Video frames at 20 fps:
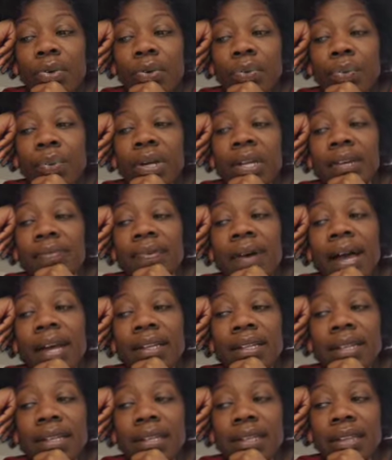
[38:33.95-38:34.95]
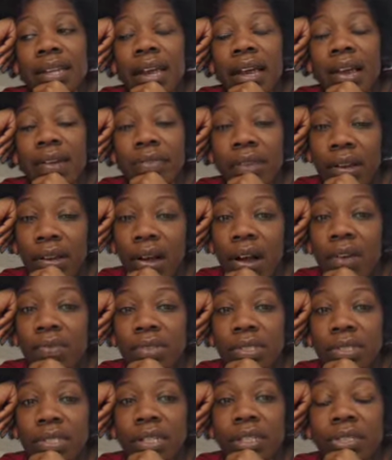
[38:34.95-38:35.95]
what if I didn't have that
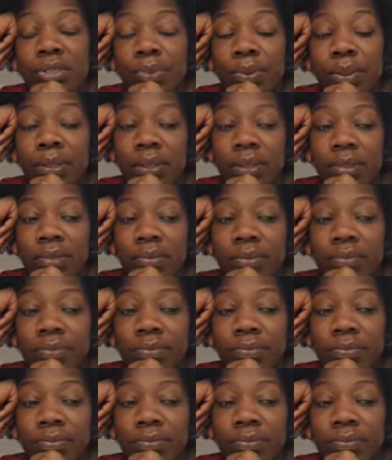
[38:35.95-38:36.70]
conversation with him?